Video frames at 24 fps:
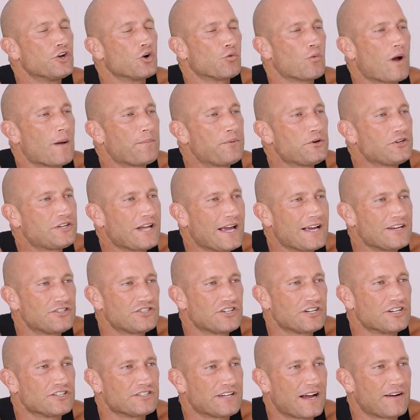Your
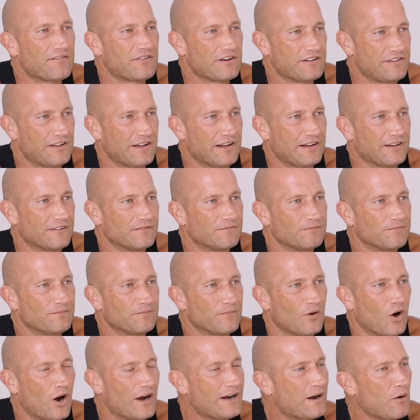reputation is everything.
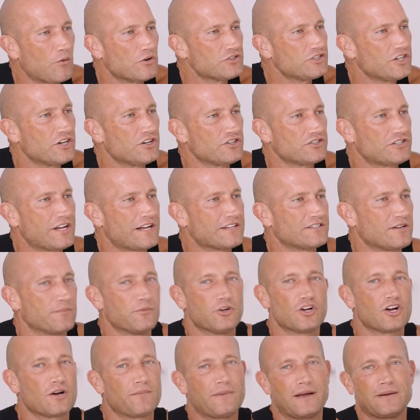All right, now I want you to understand
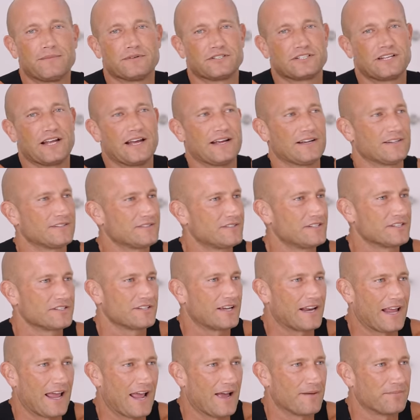something. You're gonna make mistakes, it's just
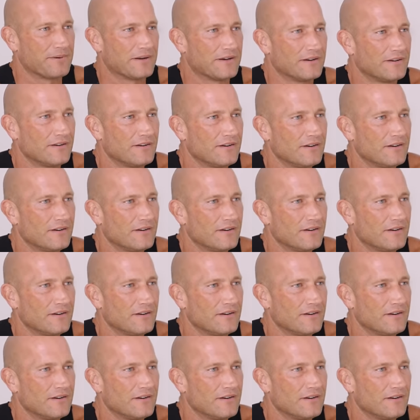gonna happen.